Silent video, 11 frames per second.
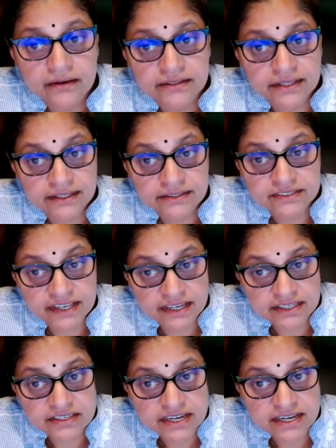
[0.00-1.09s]
then
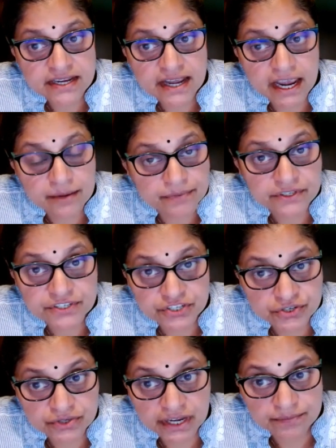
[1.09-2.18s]
second in April to
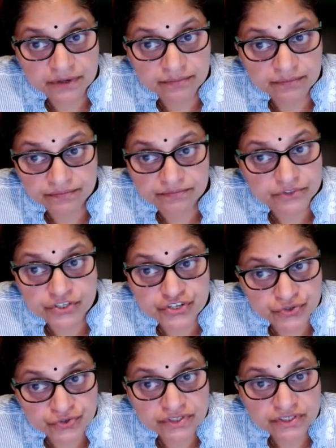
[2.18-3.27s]

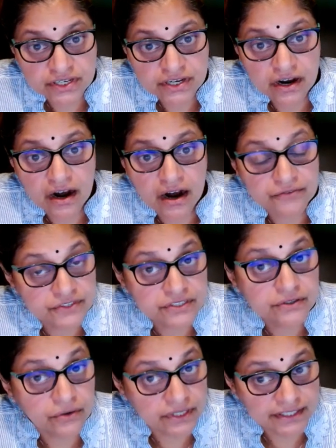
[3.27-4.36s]
June after
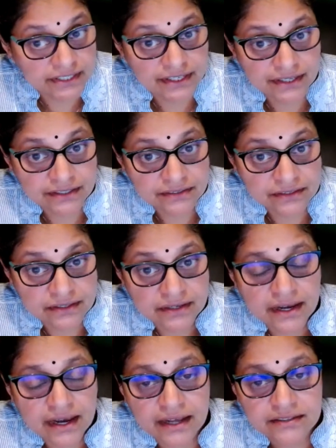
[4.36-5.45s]
Holika Dahan,
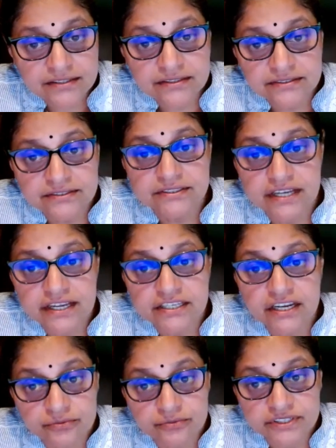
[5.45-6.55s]
and the third in
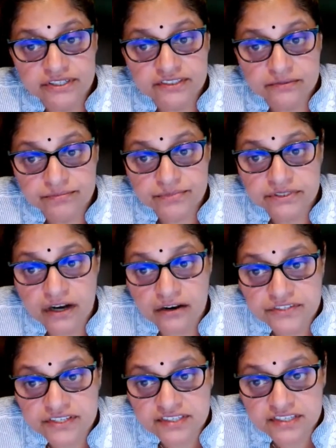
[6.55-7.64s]
November-December
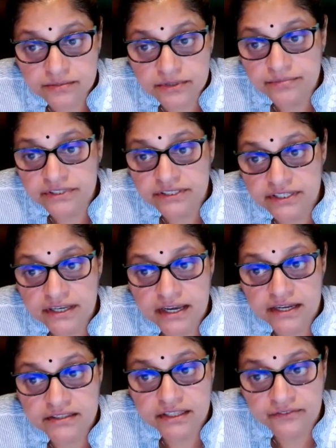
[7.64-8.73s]
after stubble burning
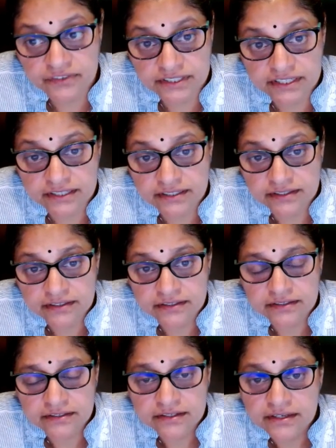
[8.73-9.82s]
and Diwali.
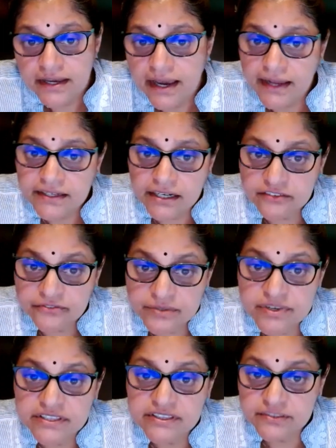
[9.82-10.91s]
And
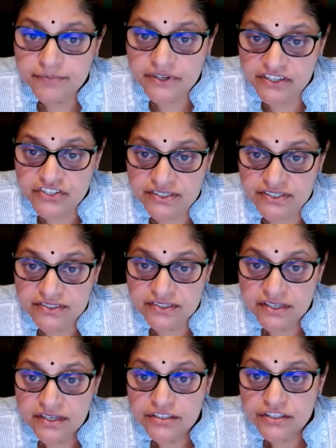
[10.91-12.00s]
confirming these predictions,
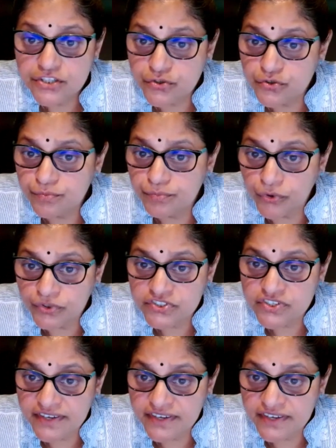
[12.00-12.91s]
The two most